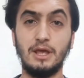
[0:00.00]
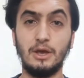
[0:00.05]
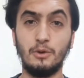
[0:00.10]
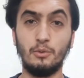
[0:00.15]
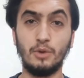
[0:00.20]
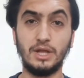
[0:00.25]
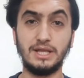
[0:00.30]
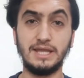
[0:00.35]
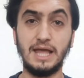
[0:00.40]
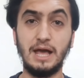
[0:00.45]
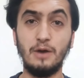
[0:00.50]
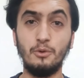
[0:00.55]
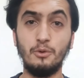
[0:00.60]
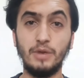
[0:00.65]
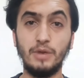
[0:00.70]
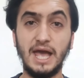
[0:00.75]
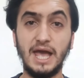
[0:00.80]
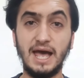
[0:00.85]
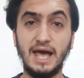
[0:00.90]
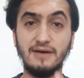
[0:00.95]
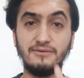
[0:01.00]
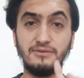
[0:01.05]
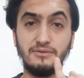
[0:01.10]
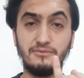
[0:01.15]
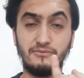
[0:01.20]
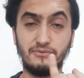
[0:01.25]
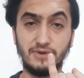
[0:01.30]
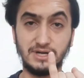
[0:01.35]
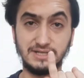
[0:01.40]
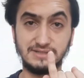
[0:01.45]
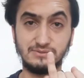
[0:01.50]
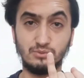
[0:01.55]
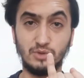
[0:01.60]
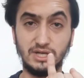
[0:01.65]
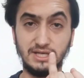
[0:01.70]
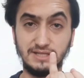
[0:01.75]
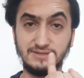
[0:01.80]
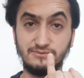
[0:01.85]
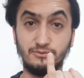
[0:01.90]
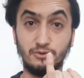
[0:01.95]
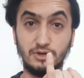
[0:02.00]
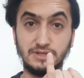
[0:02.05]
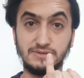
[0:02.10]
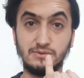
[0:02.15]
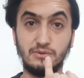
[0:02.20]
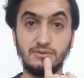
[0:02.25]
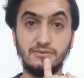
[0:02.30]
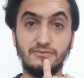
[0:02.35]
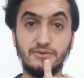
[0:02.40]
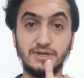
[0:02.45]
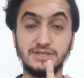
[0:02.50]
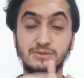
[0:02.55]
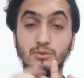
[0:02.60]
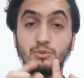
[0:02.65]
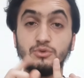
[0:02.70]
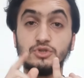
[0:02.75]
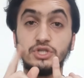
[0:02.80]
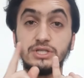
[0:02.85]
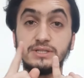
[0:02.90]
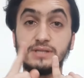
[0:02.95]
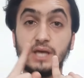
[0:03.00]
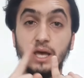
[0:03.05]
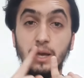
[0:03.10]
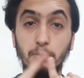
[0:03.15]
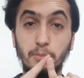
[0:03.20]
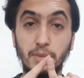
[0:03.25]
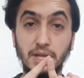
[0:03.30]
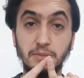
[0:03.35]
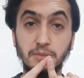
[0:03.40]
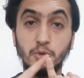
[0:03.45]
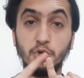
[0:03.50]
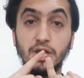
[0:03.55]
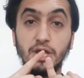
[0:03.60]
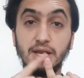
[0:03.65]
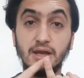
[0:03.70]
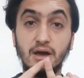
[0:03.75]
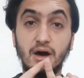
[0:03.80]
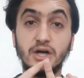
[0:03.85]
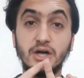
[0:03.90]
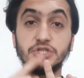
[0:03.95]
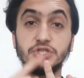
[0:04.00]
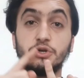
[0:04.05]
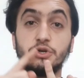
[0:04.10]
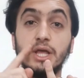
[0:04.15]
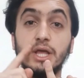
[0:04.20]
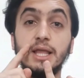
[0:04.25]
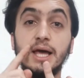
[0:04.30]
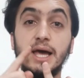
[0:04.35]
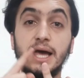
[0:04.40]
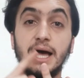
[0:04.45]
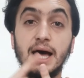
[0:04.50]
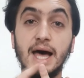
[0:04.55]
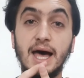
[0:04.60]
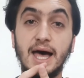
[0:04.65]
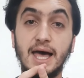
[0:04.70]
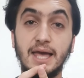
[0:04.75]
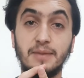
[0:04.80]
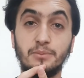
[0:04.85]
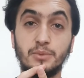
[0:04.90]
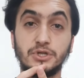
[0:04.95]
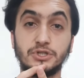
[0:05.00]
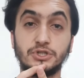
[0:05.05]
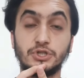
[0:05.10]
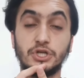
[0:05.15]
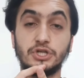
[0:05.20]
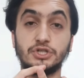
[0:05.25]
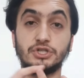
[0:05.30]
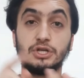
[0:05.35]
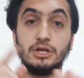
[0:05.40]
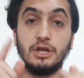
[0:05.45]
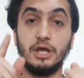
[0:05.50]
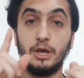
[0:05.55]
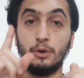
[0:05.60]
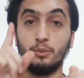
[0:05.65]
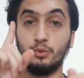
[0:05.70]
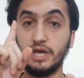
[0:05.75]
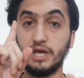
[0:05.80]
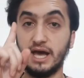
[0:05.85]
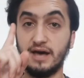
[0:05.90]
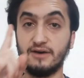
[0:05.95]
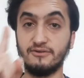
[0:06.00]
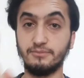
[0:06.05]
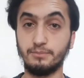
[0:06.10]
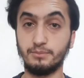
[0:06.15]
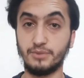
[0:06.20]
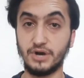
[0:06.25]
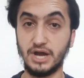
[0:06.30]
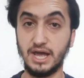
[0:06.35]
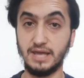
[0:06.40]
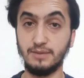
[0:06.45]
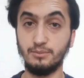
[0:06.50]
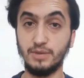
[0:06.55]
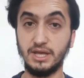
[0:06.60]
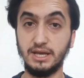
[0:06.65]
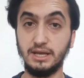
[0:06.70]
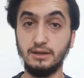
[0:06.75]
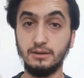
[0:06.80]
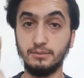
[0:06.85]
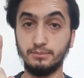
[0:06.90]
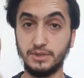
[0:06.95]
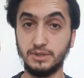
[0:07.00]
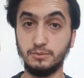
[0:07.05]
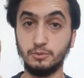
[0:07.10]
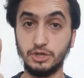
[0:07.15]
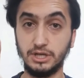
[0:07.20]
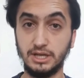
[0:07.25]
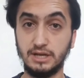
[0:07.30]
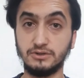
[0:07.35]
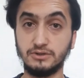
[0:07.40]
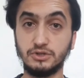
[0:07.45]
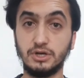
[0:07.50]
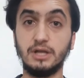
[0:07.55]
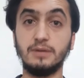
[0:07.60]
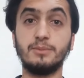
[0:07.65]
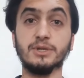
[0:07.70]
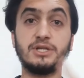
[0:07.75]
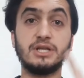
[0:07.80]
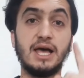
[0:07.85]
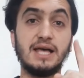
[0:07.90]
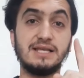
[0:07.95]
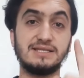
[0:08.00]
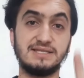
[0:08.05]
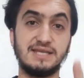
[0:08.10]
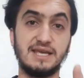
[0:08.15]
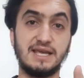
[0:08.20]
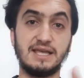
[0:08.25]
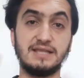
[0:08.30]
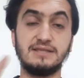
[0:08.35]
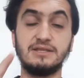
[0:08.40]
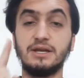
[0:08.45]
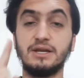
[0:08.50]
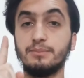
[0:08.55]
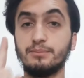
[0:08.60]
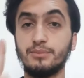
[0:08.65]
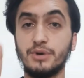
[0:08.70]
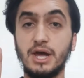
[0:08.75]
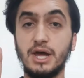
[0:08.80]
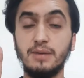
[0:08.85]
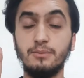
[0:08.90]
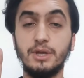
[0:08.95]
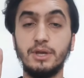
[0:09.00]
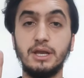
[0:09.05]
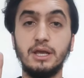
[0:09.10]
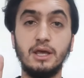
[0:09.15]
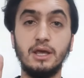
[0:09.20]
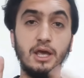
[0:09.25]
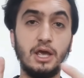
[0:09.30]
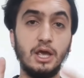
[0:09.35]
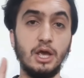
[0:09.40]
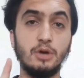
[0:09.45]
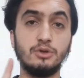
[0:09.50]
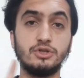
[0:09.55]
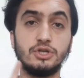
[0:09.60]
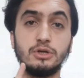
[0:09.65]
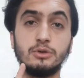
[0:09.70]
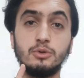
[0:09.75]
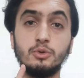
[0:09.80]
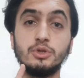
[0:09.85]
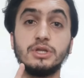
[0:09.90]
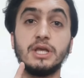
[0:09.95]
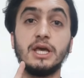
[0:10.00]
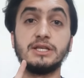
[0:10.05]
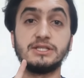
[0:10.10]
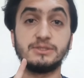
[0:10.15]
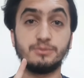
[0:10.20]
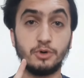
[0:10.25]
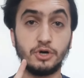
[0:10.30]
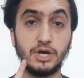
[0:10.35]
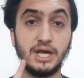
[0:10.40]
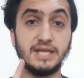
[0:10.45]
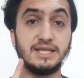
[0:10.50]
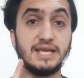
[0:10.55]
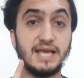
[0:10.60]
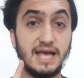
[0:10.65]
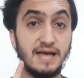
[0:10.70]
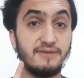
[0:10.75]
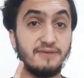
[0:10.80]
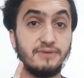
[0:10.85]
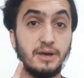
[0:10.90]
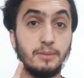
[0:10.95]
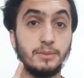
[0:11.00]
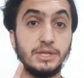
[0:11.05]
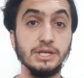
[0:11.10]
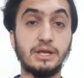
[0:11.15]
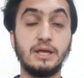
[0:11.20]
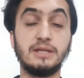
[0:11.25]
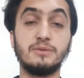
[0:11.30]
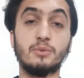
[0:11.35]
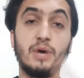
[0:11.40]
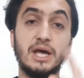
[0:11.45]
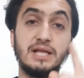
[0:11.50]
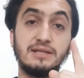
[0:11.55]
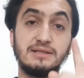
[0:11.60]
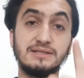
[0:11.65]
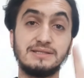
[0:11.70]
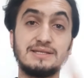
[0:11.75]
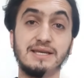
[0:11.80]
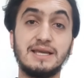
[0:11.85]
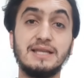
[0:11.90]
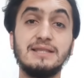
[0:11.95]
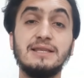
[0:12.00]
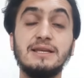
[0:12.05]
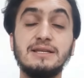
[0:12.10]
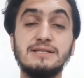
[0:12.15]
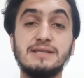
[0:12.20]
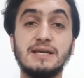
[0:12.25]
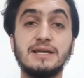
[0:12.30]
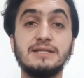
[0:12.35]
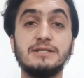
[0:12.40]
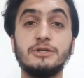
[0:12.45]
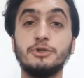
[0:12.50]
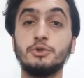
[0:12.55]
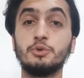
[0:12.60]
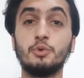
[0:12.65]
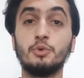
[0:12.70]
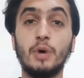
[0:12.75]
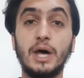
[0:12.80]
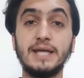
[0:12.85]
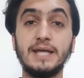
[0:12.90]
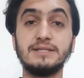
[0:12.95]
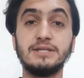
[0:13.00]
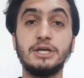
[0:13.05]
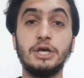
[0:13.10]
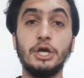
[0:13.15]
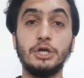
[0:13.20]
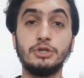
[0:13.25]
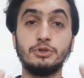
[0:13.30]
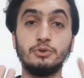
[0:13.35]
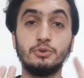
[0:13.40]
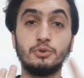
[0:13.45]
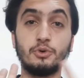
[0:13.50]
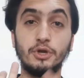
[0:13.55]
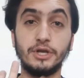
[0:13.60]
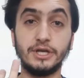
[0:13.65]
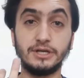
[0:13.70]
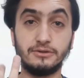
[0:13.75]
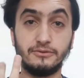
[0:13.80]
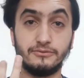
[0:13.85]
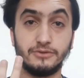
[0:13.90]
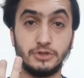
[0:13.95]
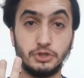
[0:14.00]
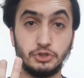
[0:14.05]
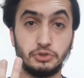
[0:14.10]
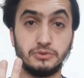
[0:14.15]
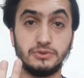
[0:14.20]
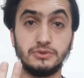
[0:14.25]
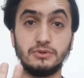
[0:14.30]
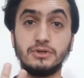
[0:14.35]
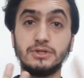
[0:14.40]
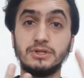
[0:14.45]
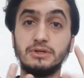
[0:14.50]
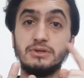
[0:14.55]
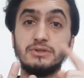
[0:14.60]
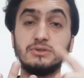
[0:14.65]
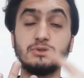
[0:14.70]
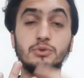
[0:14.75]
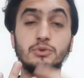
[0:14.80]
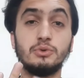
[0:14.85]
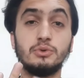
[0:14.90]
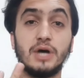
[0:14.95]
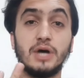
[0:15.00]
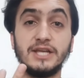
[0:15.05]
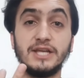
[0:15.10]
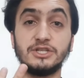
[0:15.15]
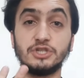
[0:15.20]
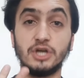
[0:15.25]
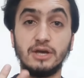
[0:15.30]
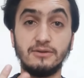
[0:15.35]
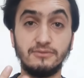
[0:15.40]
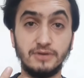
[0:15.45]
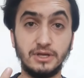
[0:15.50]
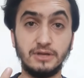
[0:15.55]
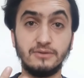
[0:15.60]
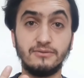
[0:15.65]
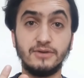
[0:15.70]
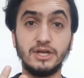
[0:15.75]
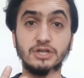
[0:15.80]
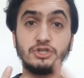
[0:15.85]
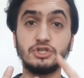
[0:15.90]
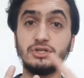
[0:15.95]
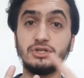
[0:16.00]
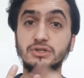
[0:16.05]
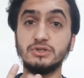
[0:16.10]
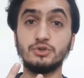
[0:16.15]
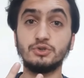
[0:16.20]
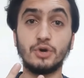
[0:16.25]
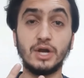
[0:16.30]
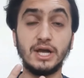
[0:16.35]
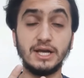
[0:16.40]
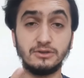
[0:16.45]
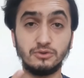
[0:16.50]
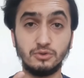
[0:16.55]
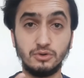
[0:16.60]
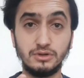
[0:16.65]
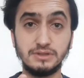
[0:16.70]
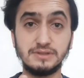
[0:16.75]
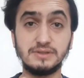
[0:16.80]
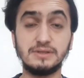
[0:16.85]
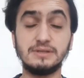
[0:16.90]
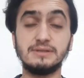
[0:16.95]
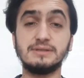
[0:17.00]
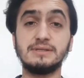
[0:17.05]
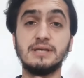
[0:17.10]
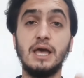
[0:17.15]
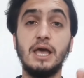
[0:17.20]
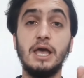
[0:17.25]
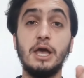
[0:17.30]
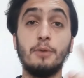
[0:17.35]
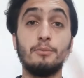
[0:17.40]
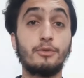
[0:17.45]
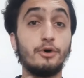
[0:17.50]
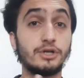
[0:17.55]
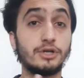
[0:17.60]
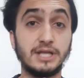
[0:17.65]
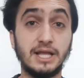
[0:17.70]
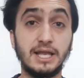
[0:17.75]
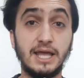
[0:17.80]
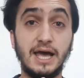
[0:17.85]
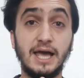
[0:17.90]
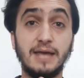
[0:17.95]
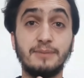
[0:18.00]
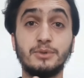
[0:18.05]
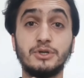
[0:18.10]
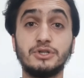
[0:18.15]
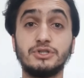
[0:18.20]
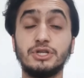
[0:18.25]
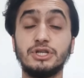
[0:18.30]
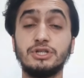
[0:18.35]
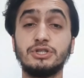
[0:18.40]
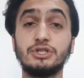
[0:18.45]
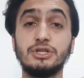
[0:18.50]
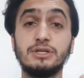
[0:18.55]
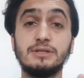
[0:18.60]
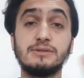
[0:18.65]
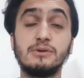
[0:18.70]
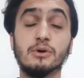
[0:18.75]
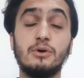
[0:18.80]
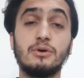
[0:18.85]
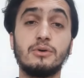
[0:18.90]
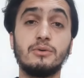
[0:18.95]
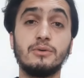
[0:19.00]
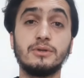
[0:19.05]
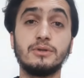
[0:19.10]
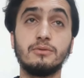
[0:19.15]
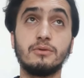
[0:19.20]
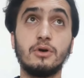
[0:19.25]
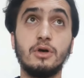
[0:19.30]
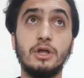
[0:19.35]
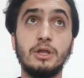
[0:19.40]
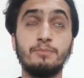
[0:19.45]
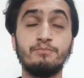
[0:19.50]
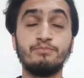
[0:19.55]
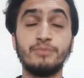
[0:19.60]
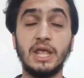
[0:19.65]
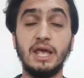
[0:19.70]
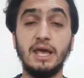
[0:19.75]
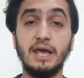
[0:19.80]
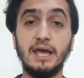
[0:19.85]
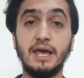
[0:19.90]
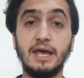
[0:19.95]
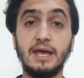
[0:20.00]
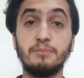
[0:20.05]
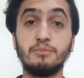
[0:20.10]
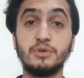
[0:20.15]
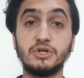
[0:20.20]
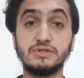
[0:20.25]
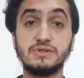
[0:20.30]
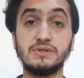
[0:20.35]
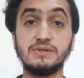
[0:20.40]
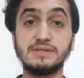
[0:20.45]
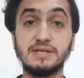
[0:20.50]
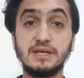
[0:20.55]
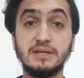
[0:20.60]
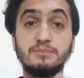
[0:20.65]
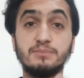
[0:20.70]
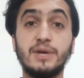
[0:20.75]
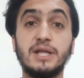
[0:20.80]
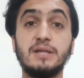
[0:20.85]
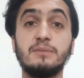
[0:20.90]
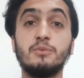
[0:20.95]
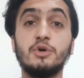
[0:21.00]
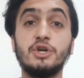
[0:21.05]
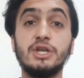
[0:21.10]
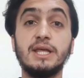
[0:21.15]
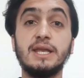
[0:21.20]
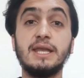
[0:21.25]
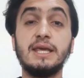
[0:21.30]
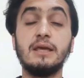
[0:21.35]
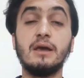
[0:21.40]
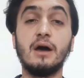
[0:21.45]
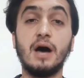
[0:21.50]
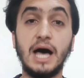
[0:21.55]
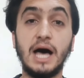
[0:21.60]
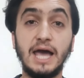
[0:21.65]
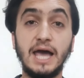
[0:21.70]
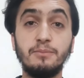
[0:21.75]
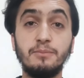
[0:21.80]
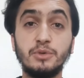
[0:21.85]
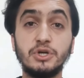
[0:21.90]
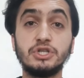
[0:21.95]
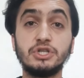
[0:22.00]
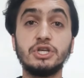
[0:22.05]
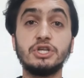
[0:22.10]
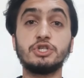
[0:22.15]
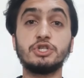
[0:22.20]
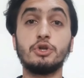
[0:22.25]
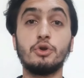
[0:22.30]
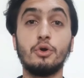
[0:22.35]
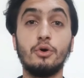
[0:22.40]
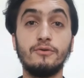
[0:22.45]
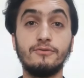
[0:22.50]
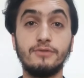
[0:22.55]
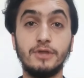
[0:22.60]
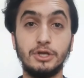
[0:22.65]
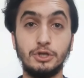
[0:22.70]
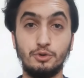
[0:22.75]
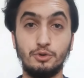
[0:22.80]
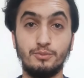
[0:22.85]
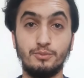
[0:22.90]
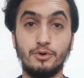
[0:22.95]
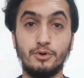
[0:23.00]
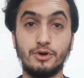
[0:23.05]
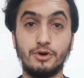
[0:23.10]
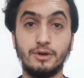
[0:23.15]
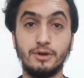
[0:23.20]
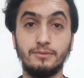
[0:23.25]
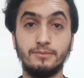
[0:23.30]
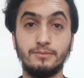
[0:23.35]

Well, now we have the first one. Let's focus on the first one, which is pulmonary arterial hypertension. We have primary pulmonary arterial and secondary. Primary, which include sporadic and familial, while the secondary to what? To connective tissue disorders, to HIV infection, drug toxins, portal hypertensions, or what we call persistent pulmonary hypertension of the newborn.